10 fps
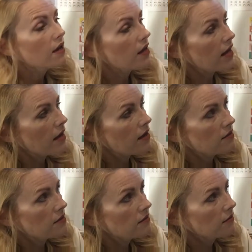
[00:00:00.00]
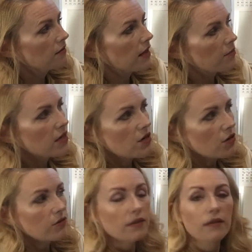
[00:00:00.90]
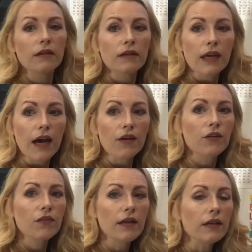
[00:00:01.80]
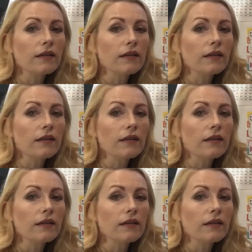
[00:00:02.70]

and let me know how you're feeling.